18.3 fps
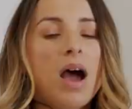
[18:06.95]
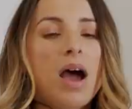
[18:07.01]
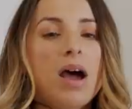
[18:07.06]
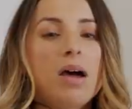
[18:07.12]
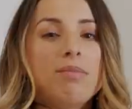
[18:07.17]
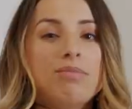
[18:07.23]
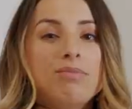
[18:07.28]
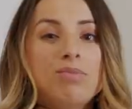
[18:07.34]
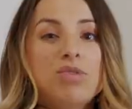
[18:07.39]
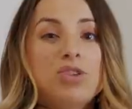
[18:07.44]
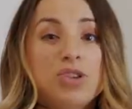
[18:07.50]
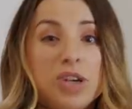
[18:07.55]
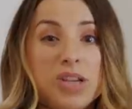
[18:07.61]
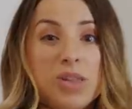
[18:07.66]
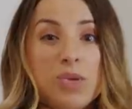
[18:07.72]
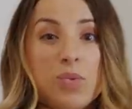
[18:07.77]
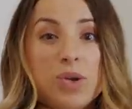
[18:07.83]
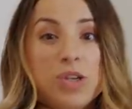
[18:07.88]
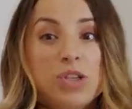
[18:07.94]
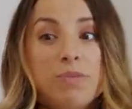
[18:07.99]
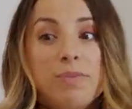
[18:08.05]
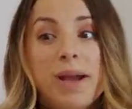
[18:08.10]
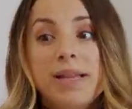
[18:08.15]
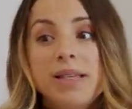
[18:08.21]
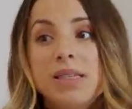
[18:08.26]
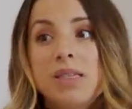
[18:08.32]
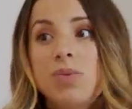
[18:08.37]
Um, during the winter
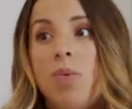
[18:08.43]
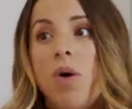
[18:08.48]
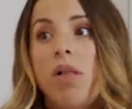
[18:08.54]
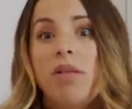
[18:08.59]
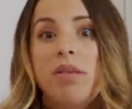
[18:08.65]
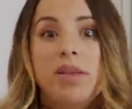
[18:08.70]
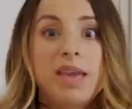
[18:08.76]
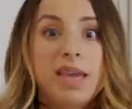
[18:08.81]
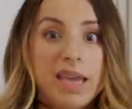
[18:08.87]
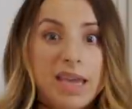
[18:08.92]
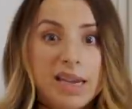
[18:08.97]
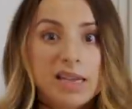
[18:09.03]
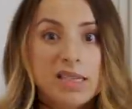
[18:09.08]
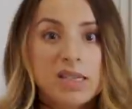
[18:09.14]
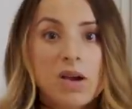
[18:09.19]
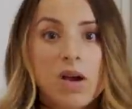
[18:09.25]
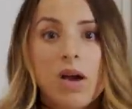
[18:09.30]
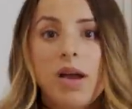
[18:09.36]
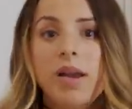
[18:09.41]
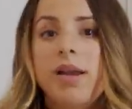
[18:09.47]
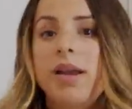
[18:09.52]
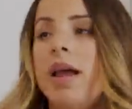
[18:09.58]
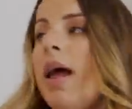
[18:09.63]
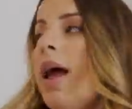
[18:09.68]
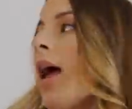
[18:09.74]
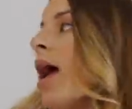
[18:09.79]
months while the heat is on.